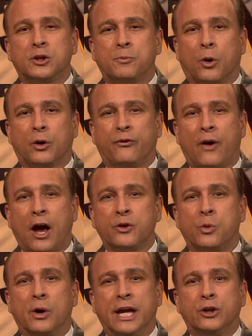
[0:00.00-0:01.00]
Sports Files,
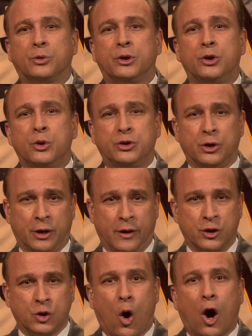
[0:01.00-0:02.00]
we'll introduce you to
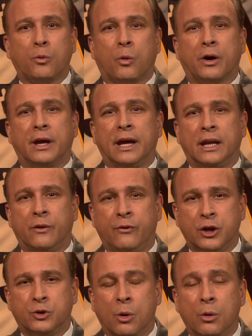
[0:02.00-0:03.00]
this hardworking
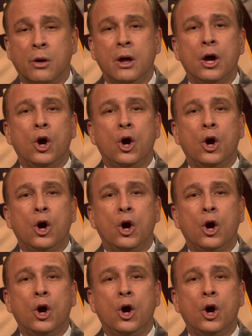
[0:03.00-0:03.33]
individual